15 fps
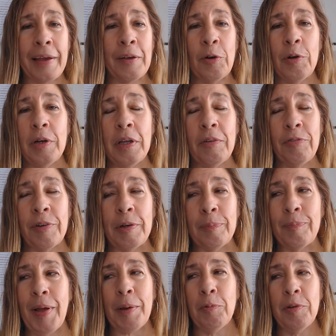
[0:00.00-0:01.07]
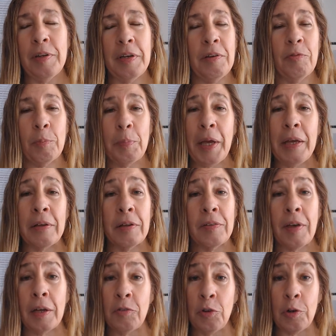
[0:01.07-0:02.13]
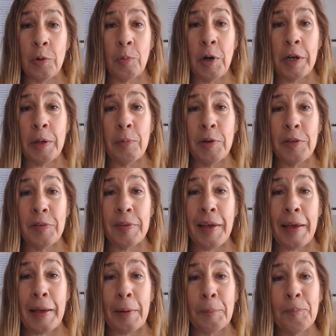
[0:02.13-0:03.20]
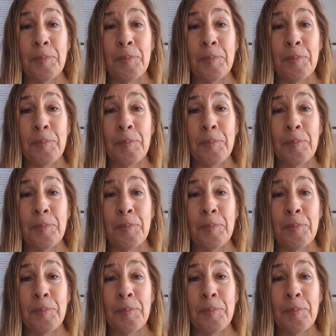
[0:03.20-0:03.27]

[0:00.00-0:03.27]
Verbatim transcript: I wasn't even paying attention to what he was saying.